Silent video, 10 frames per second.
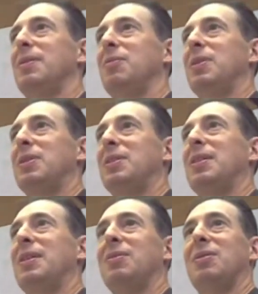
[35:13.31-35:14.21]

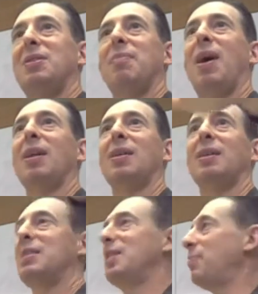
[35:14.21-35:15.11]
which, you know,
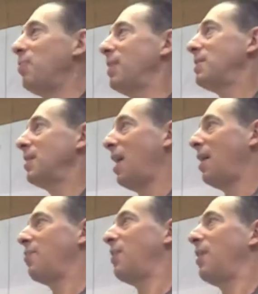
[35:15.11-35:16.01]
symbolically separates the
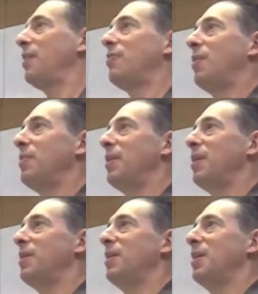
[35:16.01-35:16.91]
library from
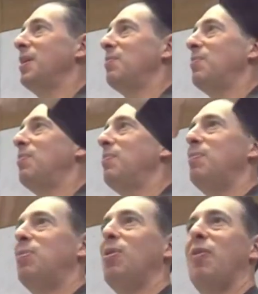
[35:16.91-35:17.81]
the
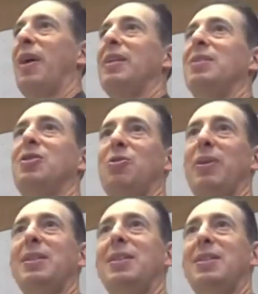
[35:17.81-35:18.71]
profane
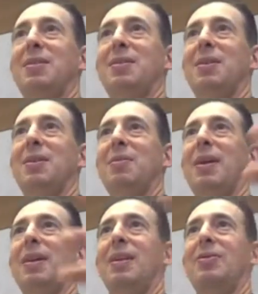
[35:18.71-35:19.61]
streets,
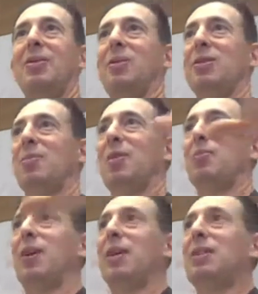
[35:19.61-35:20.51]
right? It lifts you into some other
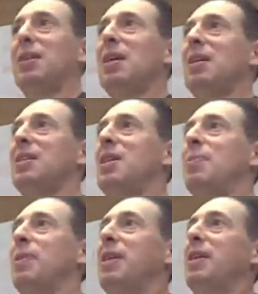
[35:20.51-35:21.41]
place.
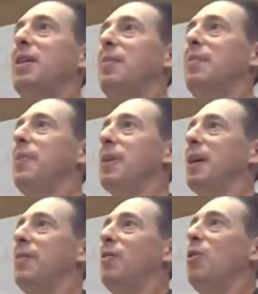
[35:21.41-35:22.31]
Typically
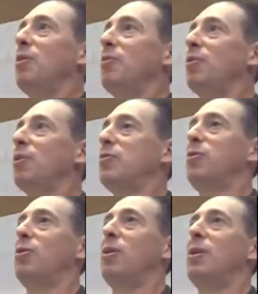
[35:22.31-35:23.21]
the first
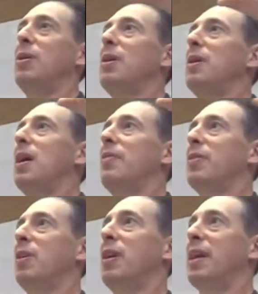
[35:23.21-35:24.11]
floor of a
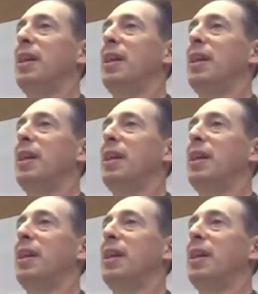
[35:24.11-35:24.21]
Carnegie